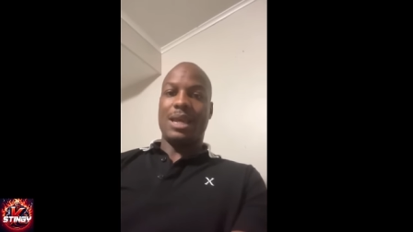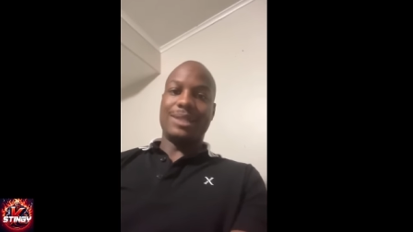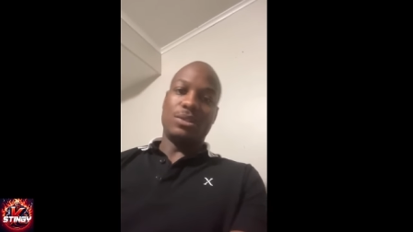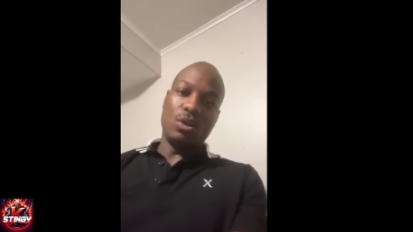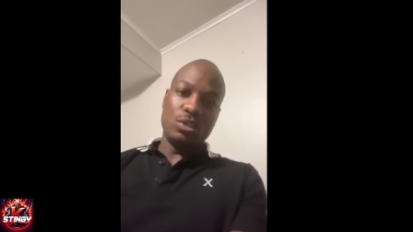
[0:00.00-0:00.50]

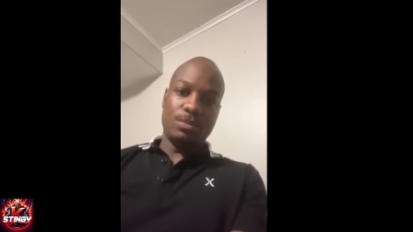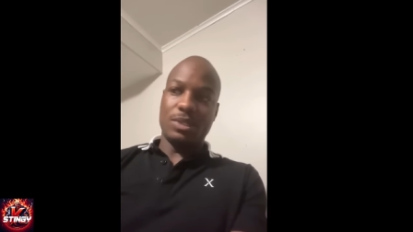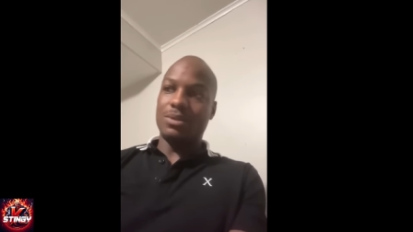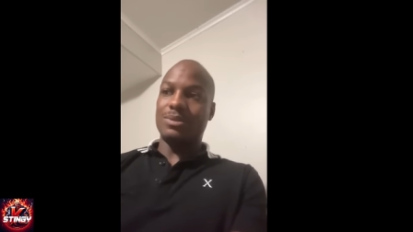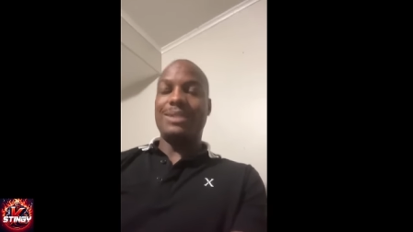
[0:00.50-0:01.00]
I told you,
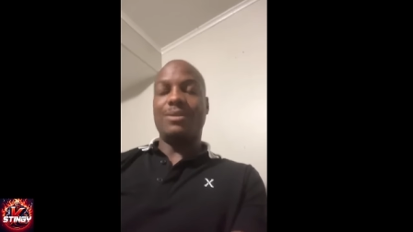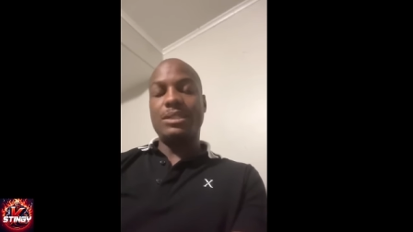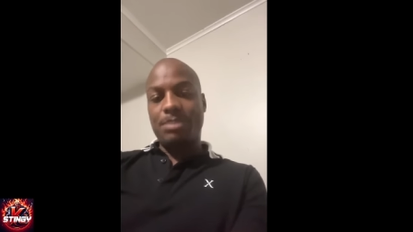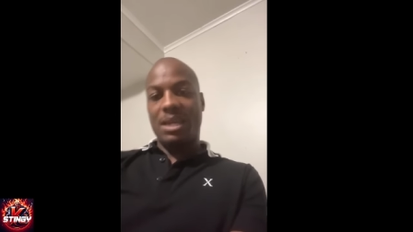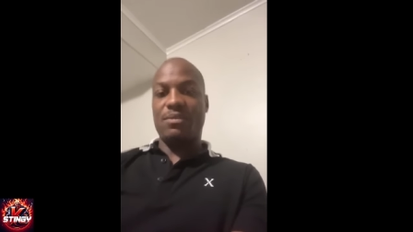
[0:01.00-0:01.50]
bro, don't get
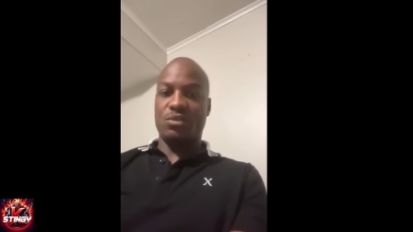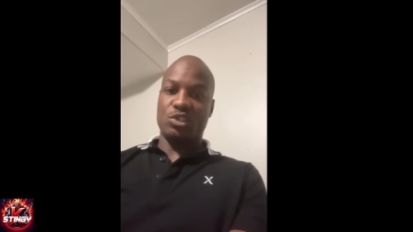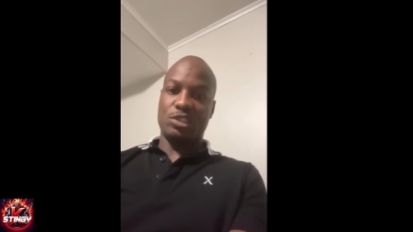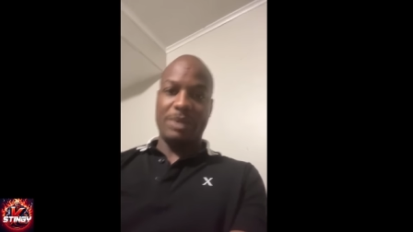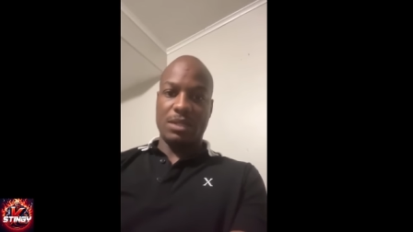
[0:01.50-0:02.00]
on your
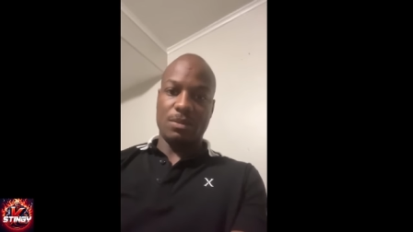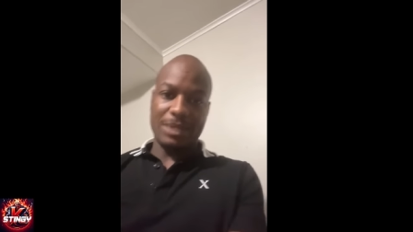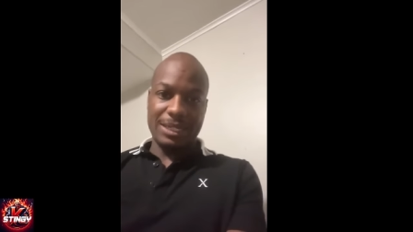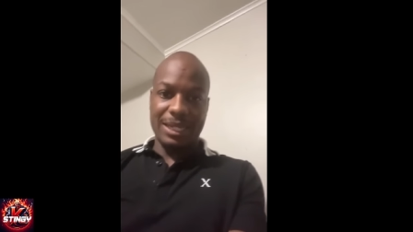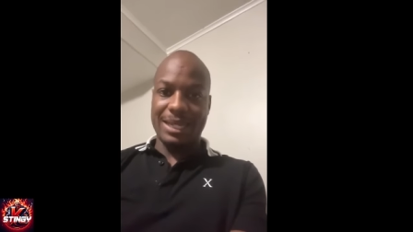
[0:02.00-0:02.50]
platform speaking
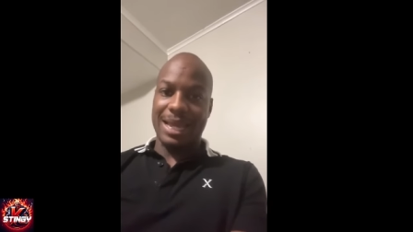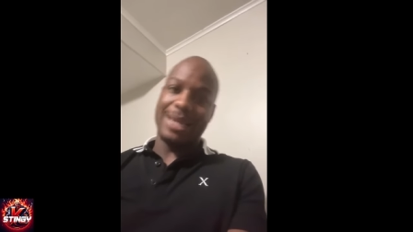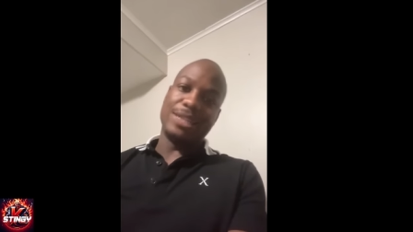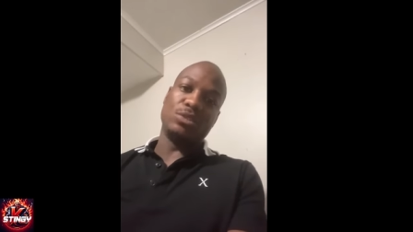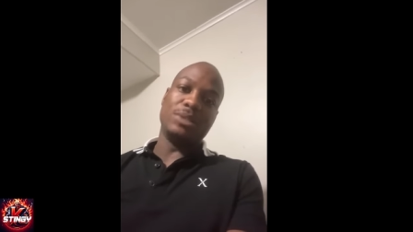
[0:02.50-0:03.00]
on my name.
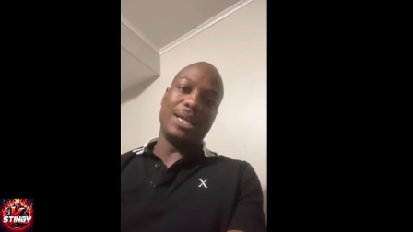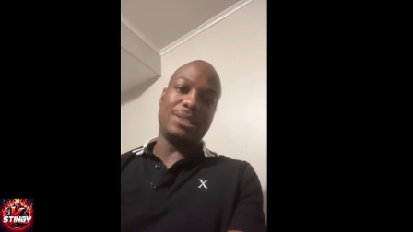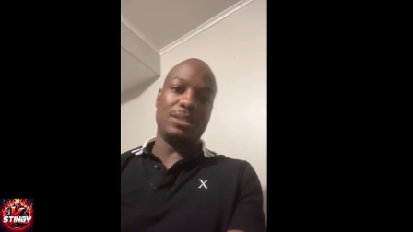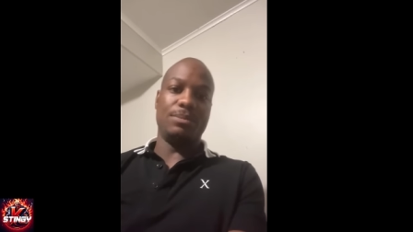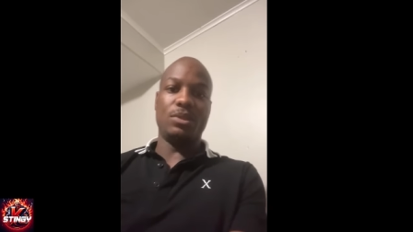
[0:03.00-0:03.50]
I asked you
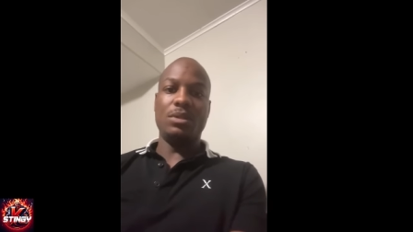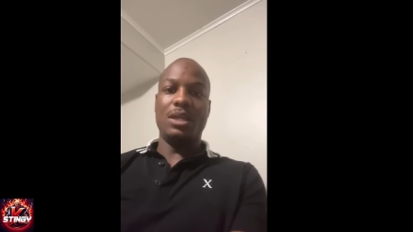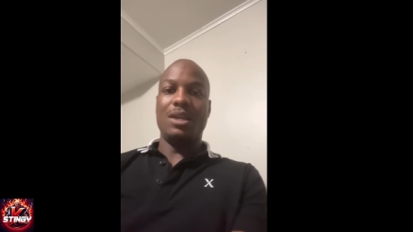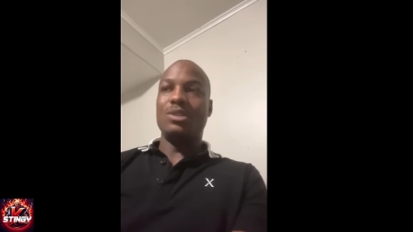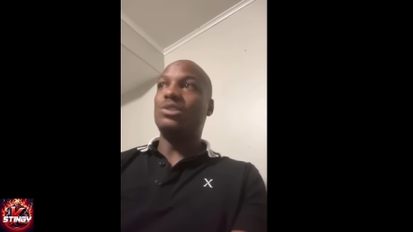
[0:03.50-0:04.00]
nicely,
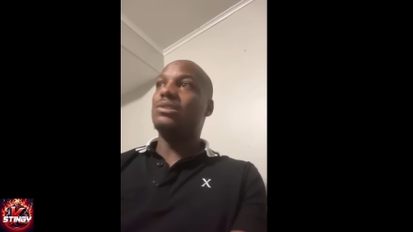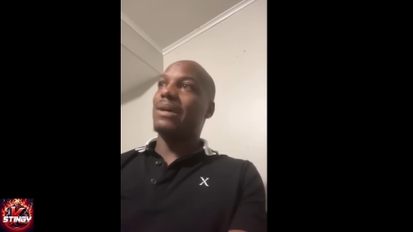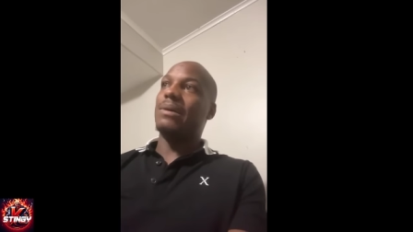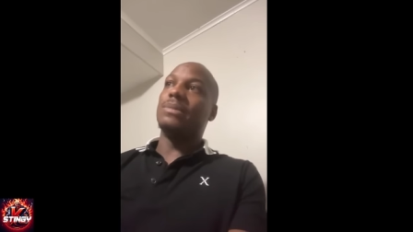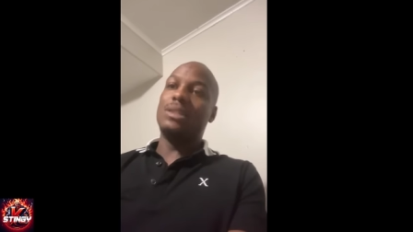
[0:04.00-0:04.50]
bro. You
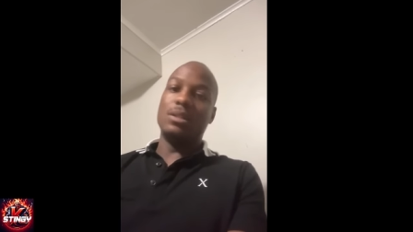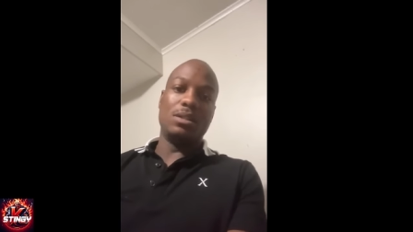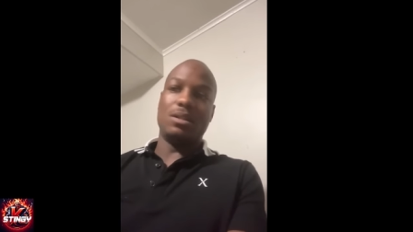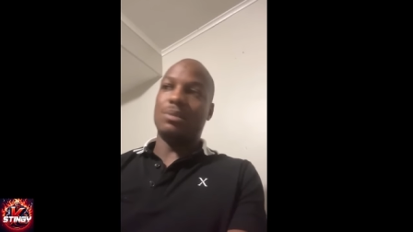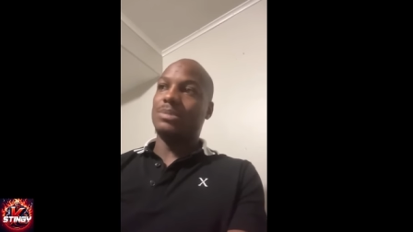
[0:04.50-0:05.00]
tell me I'm a
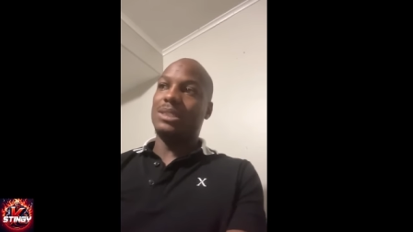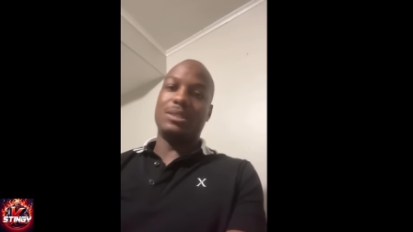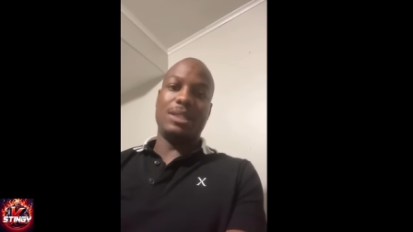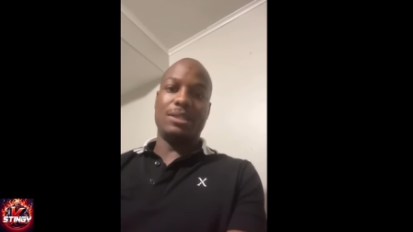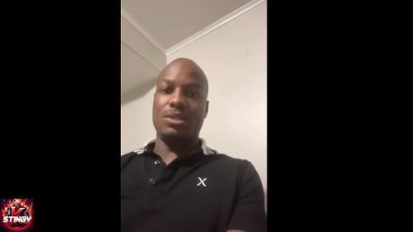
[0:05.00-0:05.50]
killer, I'm
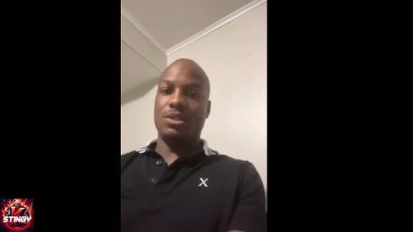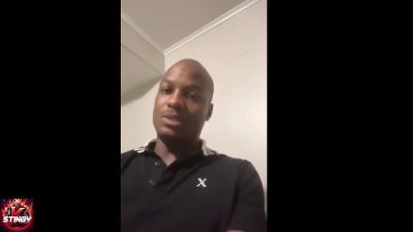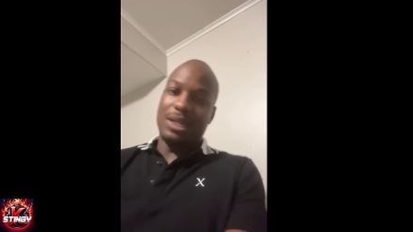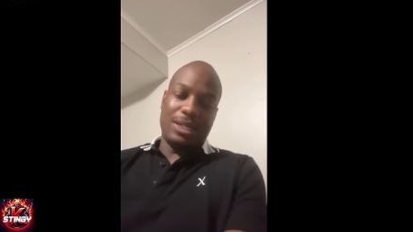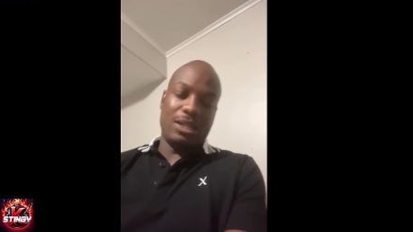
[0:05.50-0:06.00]
this and third.
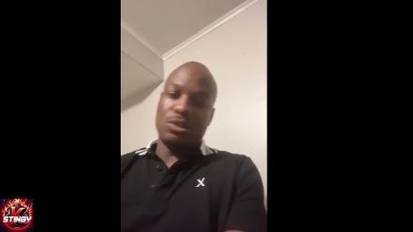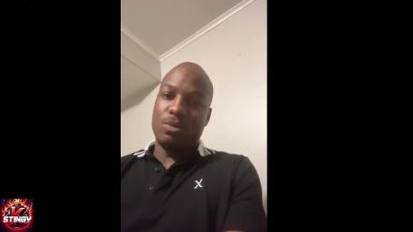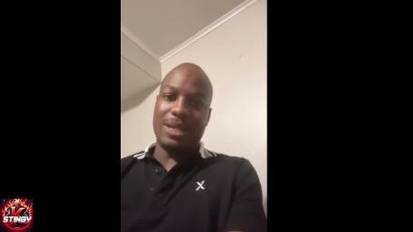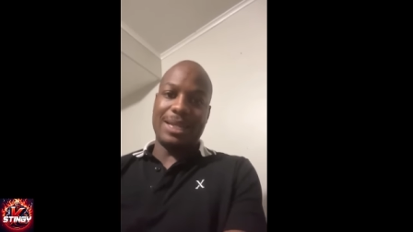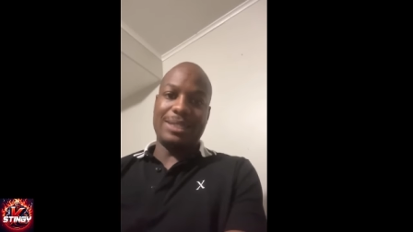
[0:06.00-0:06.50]
You can't name
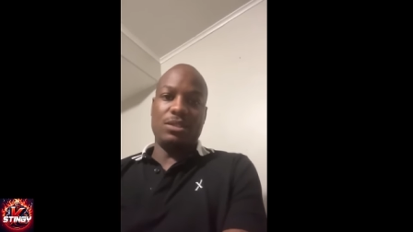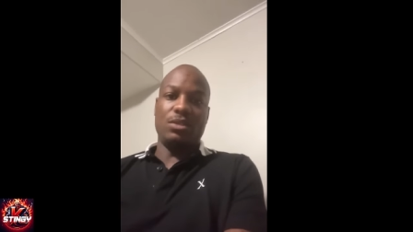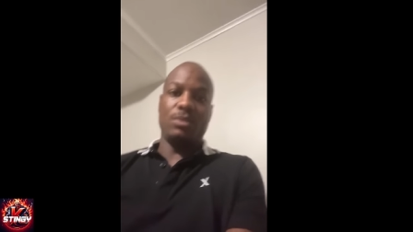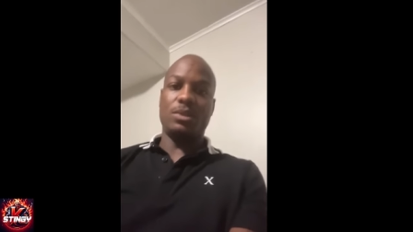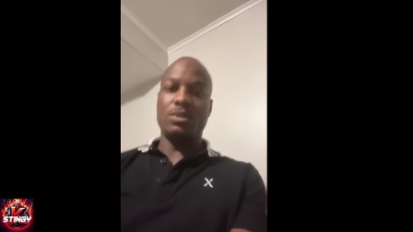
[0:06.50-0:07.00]
nobody I
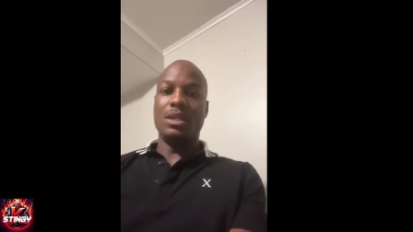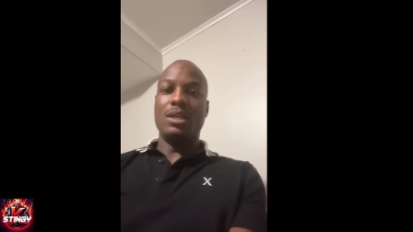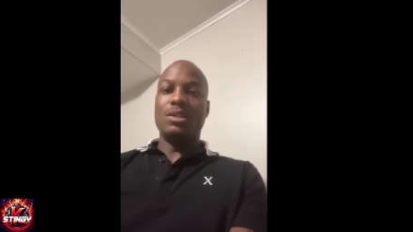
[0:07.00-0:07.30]
kill, bro.